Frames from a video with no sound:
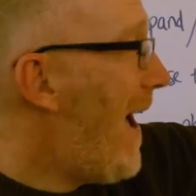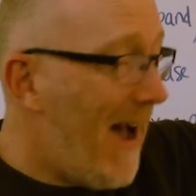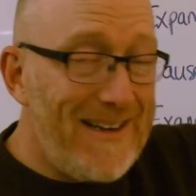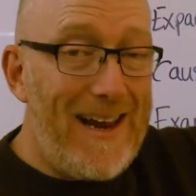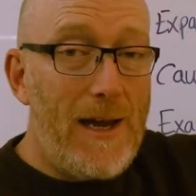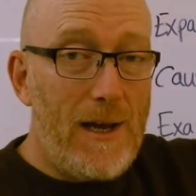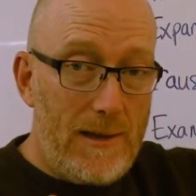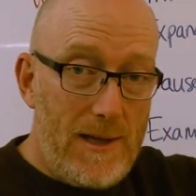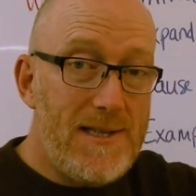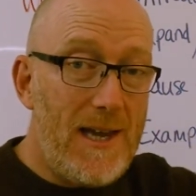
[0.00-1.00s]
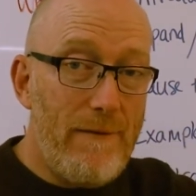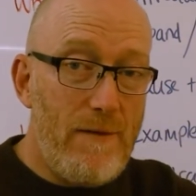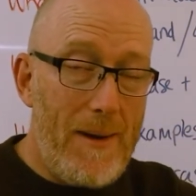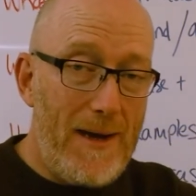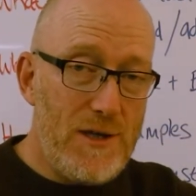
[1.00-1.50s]
adding and listening
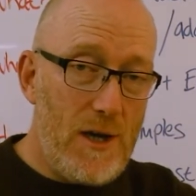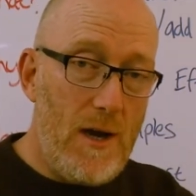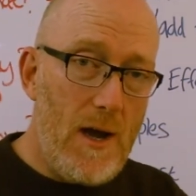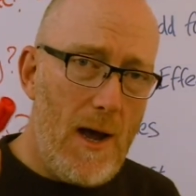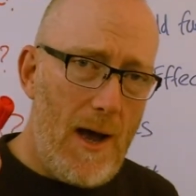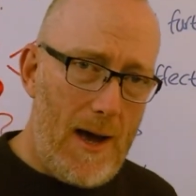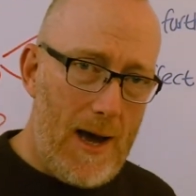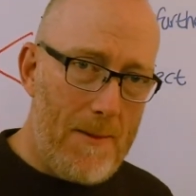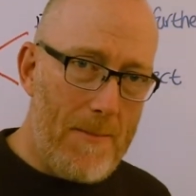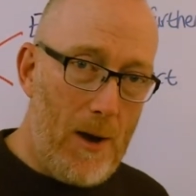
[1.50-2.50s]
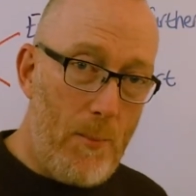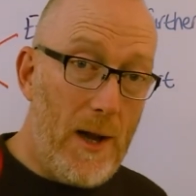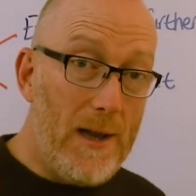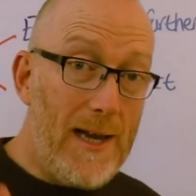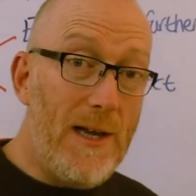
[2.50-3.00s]
information, I'll
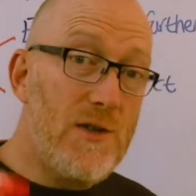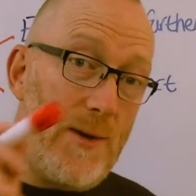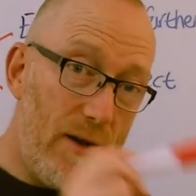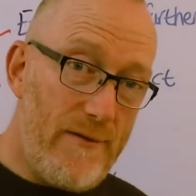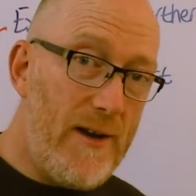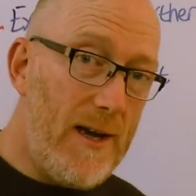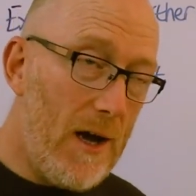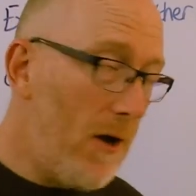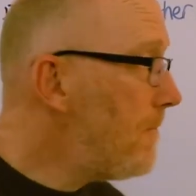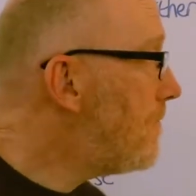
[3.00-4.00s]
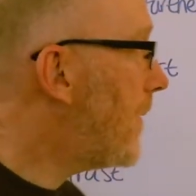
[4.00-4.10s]
put a link to another video